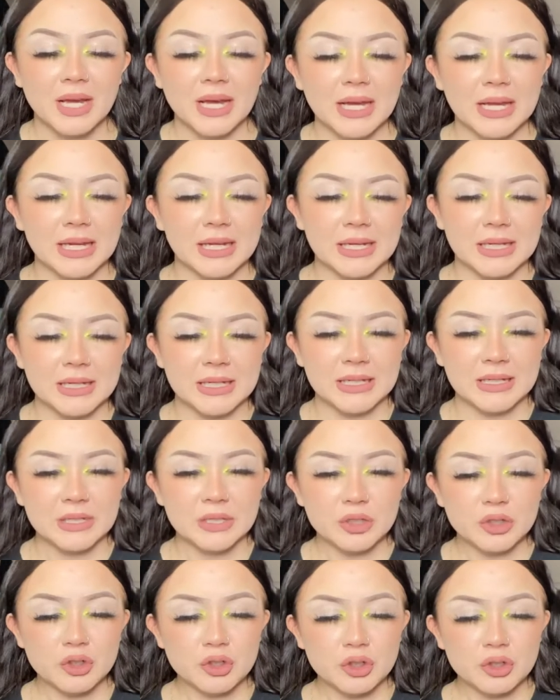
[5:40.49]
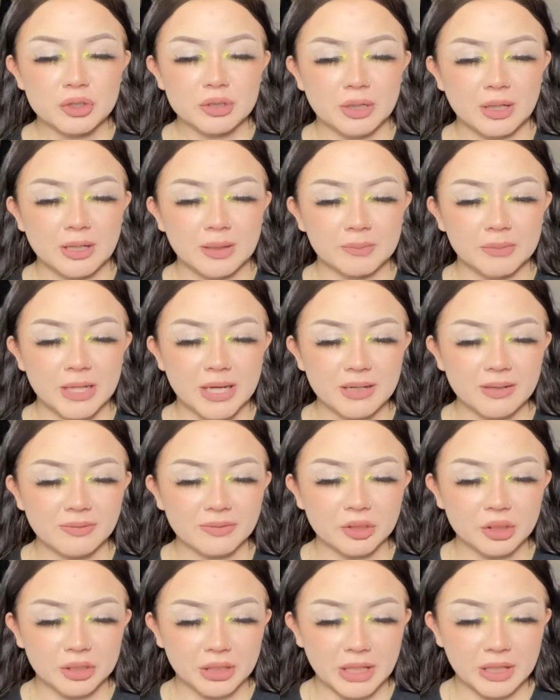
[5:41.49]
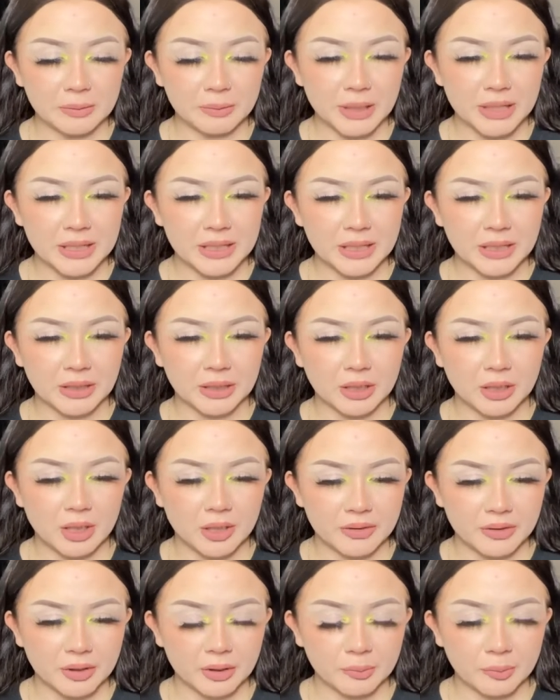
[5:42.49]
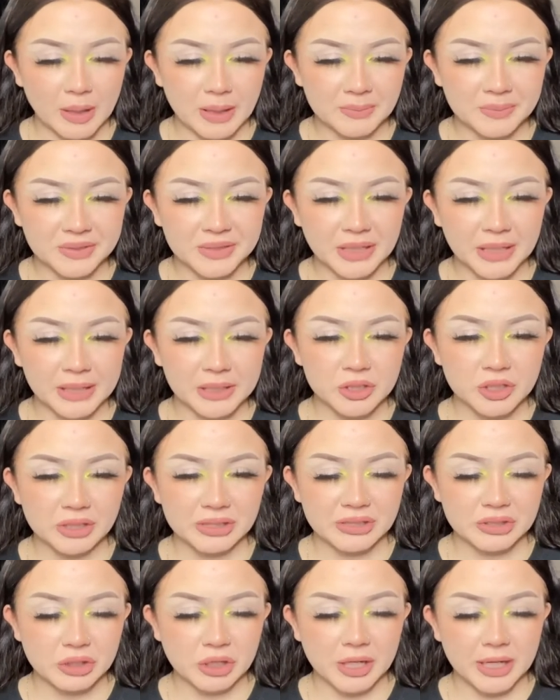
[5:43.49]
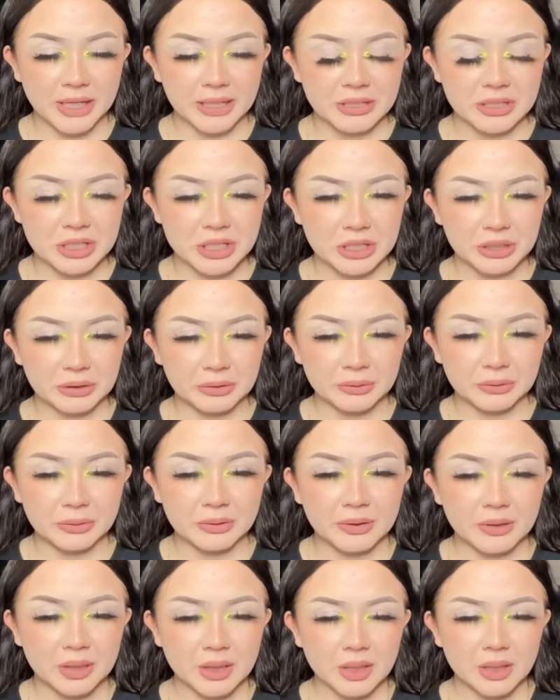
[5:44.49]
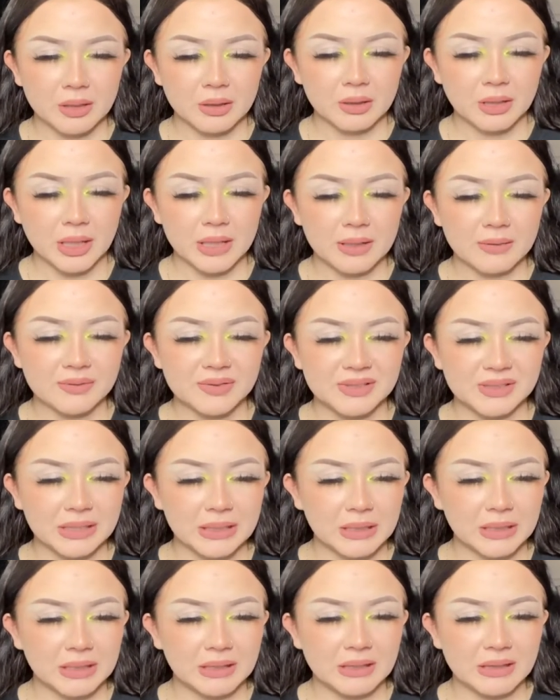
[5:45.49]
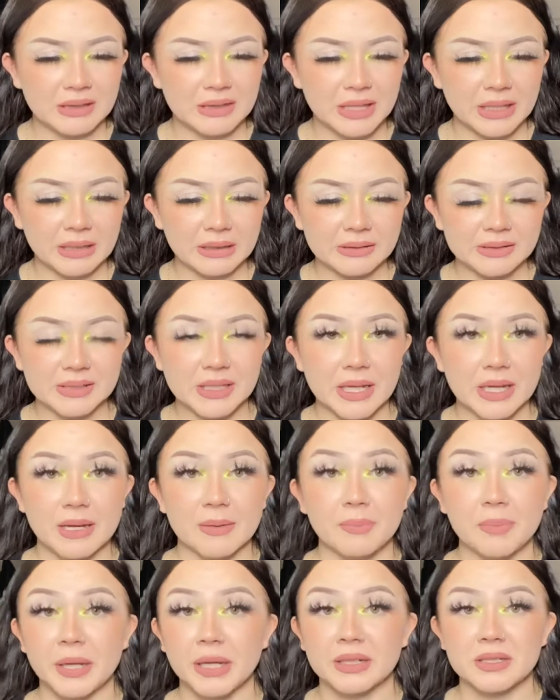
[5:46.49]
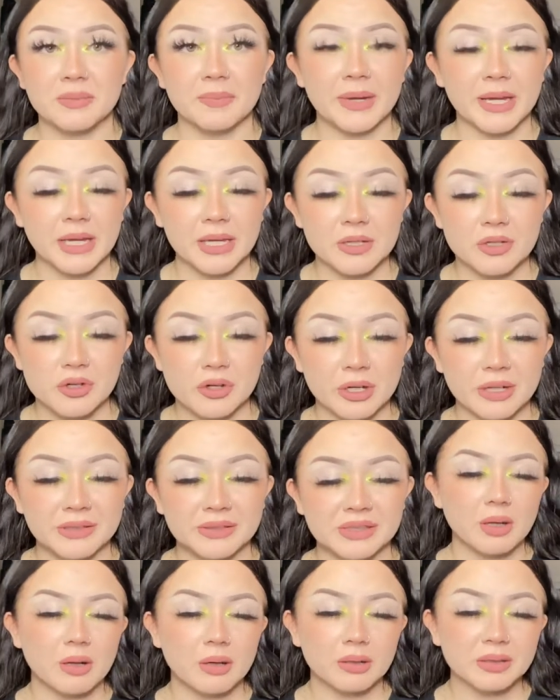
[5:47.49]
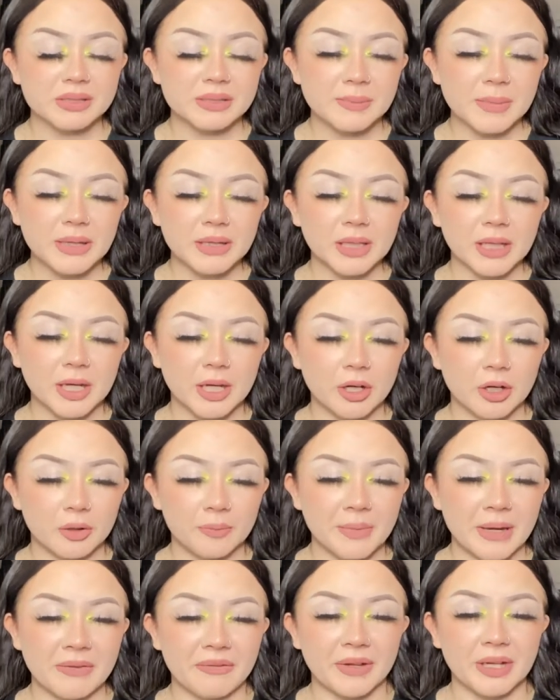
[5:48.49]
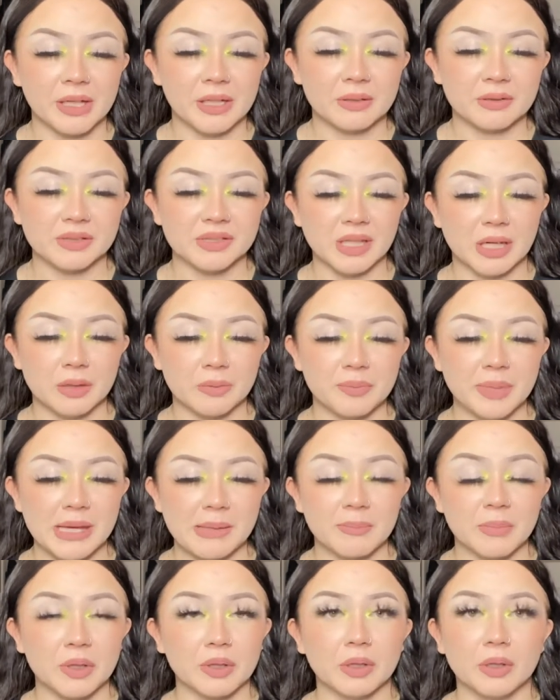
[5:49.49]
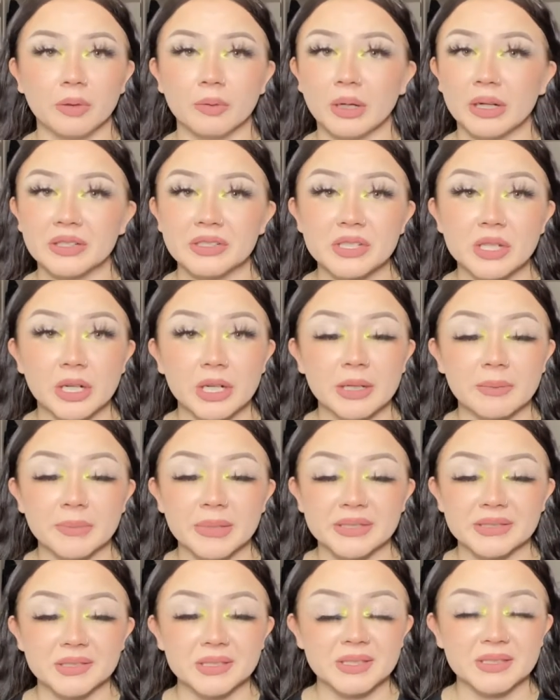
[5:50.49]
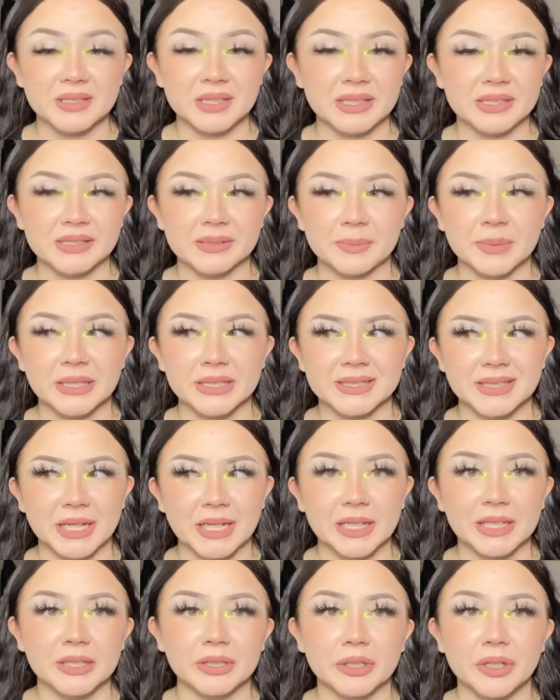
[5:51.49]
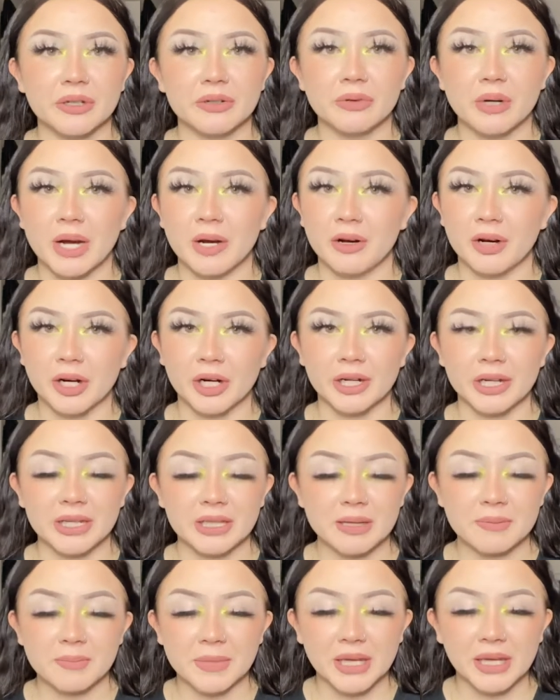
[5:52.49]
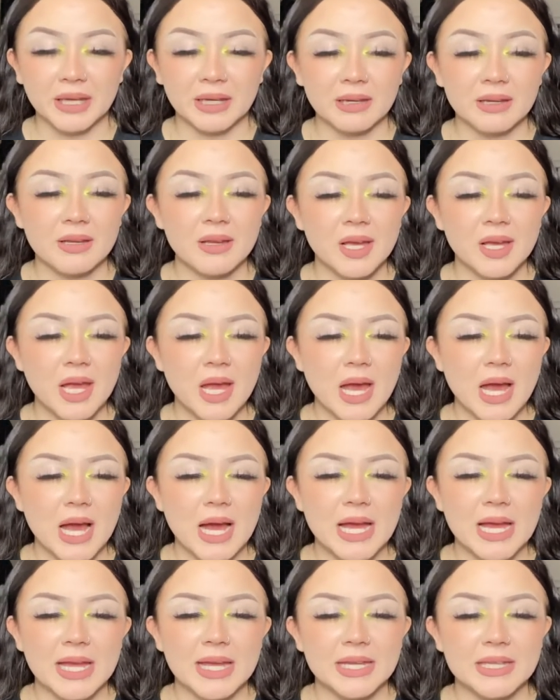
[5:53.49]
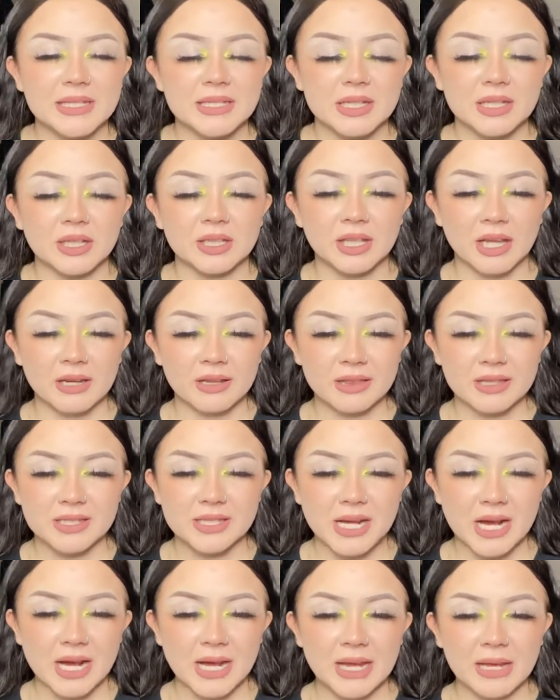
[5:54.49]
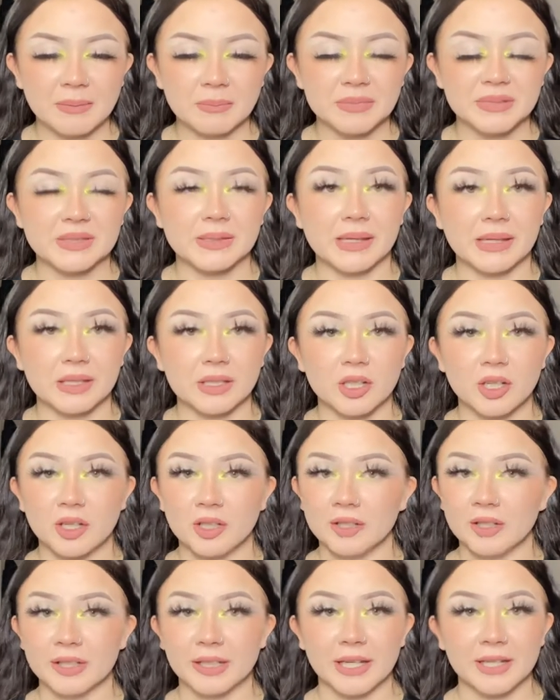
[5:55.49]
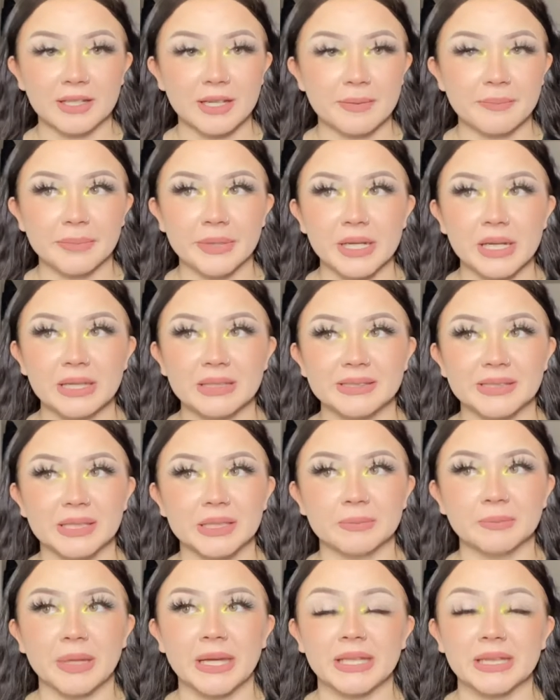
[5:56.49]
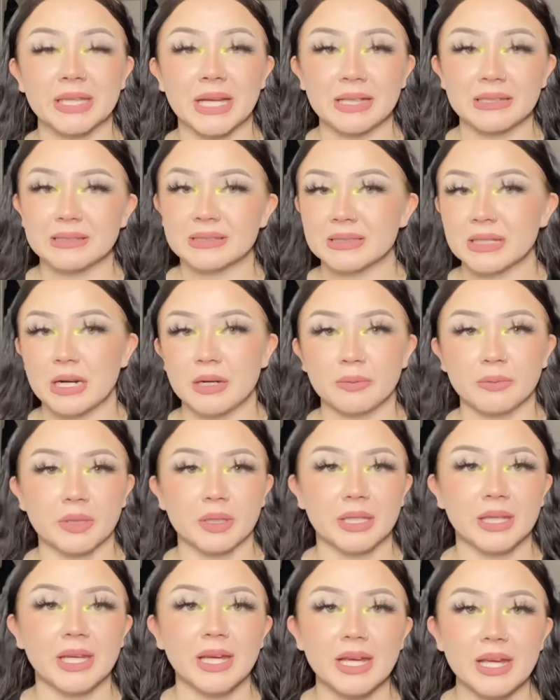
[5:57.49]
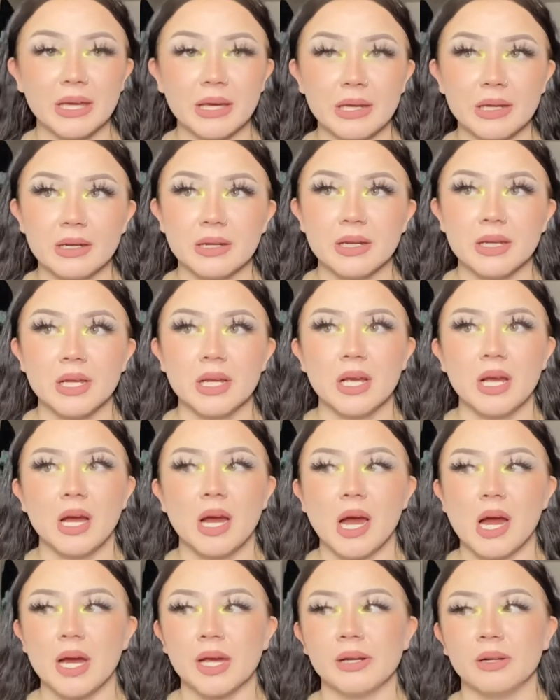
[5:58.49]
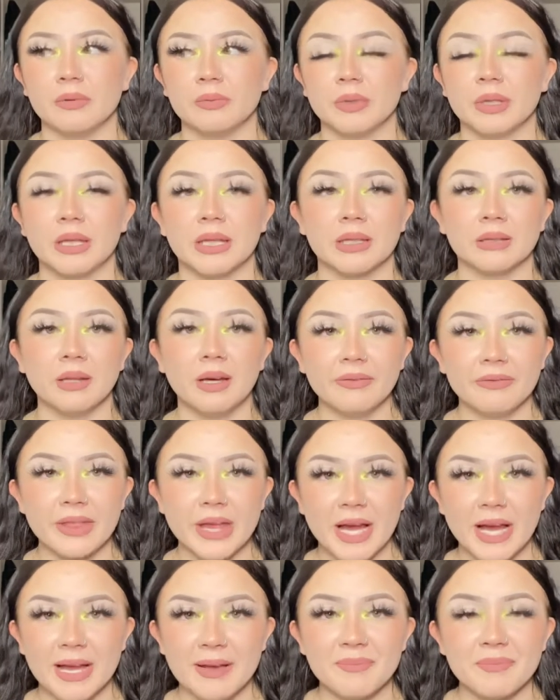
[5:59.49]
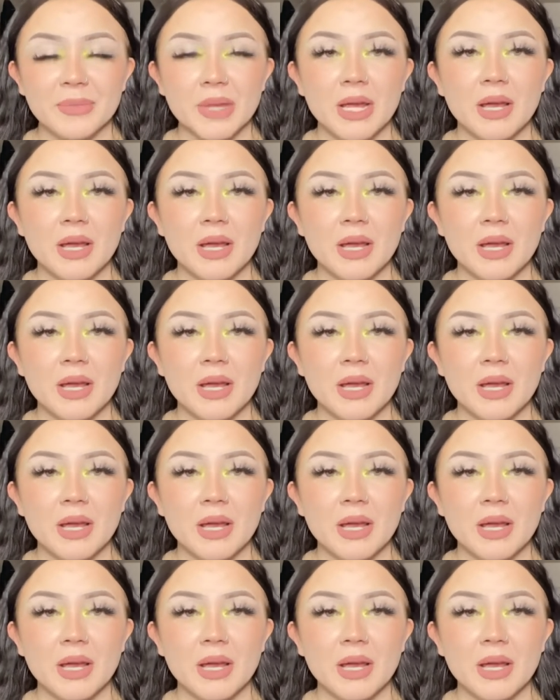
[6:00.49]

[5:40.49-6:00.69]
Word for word: And I'm kind of looking right here on their website, just trying to kind of see the things that had piqued my interest. Ultimately, I hope my videos help people who are starting businesses because I know how hard it can be. And a lot of the times, like, I'll look at companies and I'm like, that's not really it. I don't really love that.